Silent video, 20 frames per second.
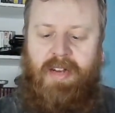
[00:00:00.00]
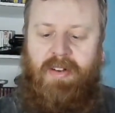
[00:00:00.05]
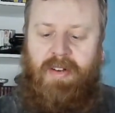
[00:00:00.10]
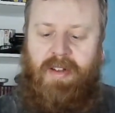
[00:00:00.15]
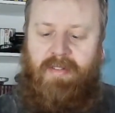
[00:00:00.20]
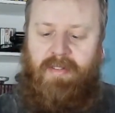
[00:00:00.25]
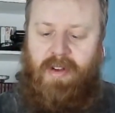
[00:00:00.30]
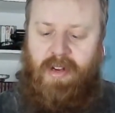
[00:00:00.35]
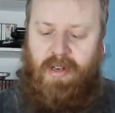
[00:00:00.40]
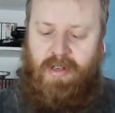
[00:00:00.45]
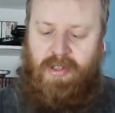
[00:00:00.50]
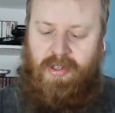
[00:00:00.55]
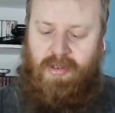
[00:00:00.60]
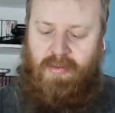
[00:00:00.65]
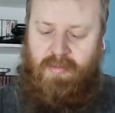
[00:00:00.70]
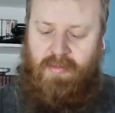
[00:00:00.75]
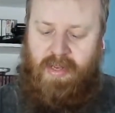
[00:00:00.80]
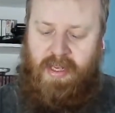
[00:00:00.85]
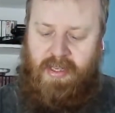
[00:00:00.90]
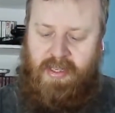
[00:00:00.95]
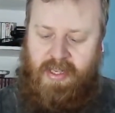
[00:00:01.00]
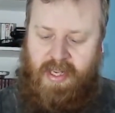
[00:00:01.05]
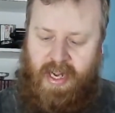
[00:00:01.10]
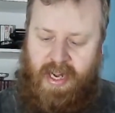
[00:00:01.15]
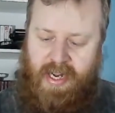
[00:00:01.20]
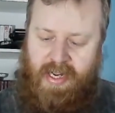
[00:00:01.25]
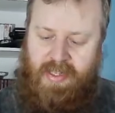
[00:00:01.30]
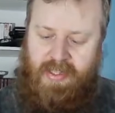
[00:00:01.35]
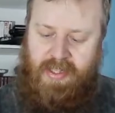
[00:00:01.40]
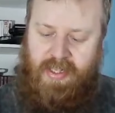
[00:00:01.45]
It'll give her some
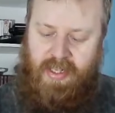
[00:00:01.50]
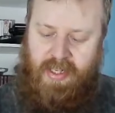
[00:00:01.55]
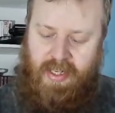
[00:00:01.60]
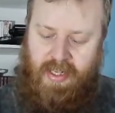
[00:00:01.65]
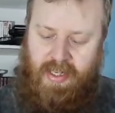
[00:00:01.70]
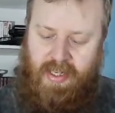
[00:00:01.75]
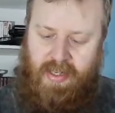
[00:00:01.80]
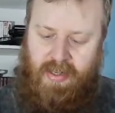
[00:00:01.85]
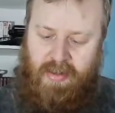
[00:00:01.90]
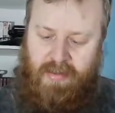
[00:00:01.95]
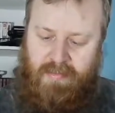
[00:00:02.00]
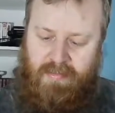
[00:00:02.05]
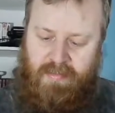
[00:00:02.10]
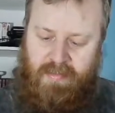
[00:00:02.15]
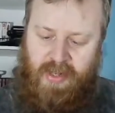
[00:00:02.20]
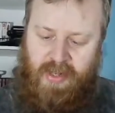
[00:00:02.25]
insight into the